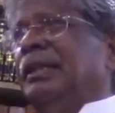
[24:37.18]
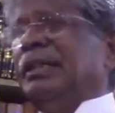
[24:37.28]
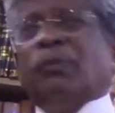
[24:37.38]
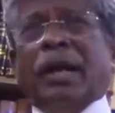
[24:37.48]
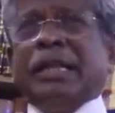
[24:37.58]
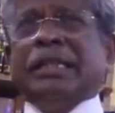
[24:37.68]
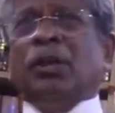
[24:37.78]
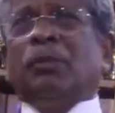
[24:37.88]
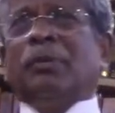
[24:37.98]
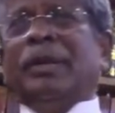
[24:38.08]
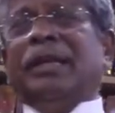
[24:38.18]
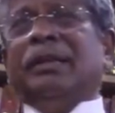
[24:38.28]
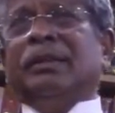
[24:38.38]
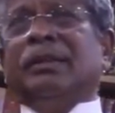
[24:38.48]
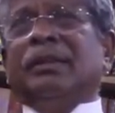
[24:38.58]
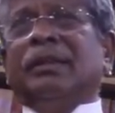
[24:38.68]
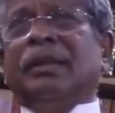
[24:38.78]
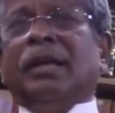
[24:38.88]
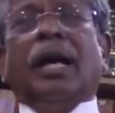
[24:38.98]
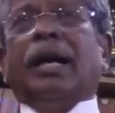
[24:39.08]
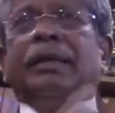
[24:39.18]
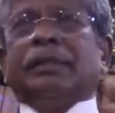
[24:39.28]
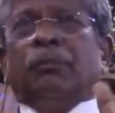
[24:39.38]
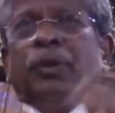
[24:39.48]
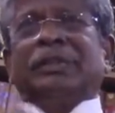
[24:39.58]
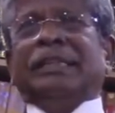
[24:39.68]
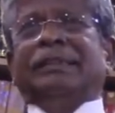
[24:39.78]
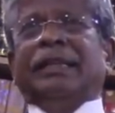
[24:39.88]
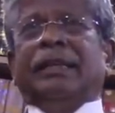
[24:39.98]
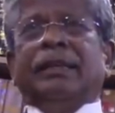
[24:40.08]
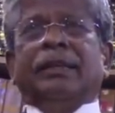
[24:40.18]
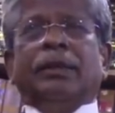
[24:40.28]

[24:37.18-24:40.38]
See, what is human mind? And suppose I say,